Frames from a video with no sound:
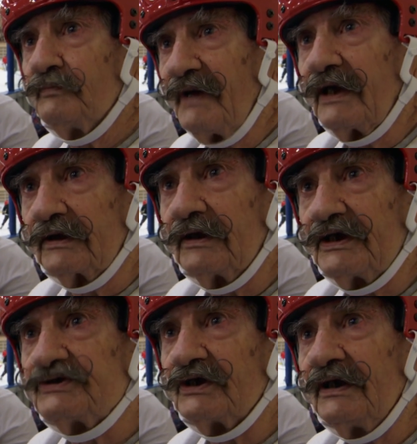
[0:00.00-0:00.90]
Bad
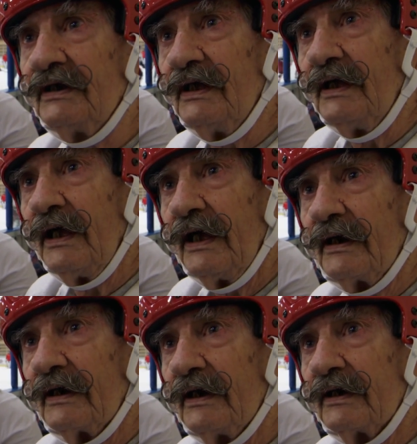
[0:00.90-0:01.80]
collision, and
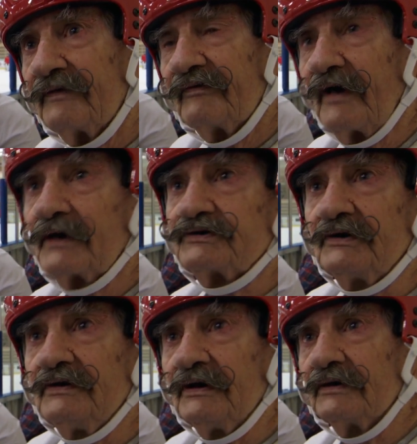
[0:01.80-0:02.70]
I fractured
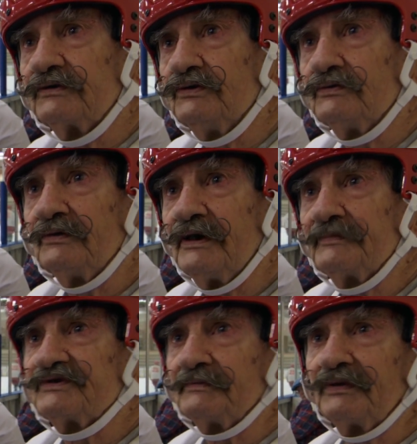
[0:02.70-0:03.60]
uh, two
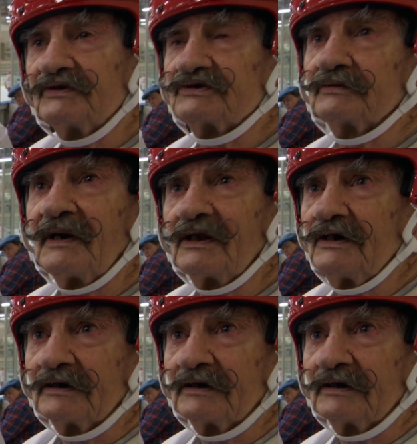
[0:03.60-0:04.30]
ribs and punctured my lung.